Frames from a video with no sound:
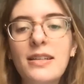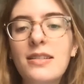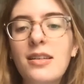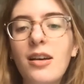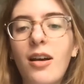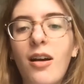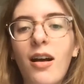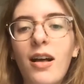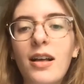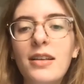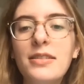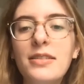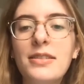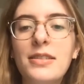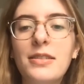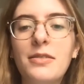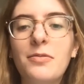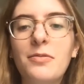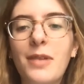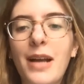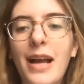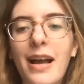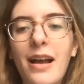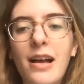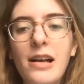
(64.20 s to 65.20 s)
tossed
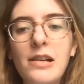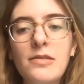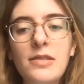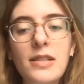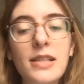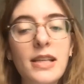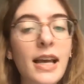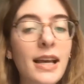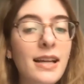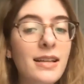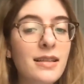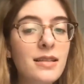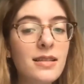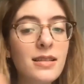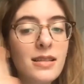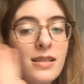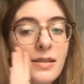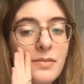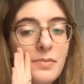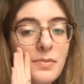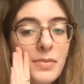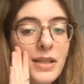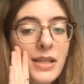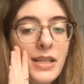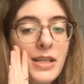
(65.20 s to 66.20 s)
around, and
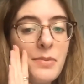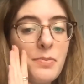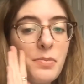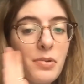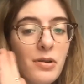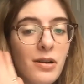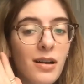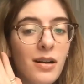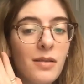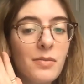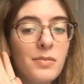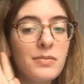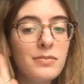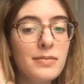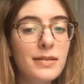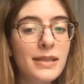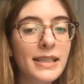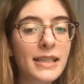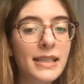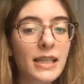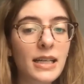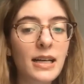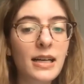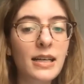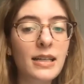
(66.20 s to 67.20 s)
somebody probably
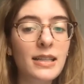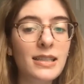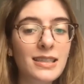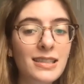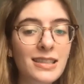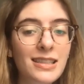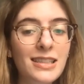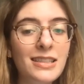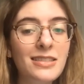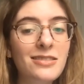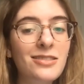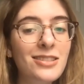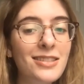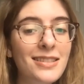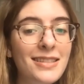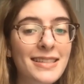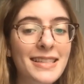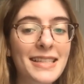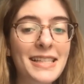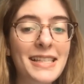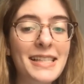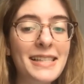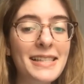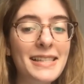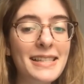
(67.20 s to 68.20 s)
got a little
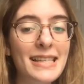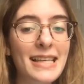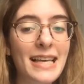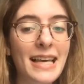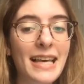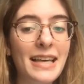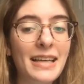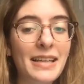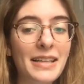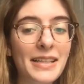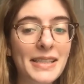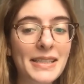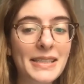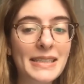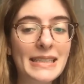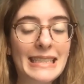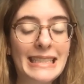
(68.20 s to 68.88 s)
seasick.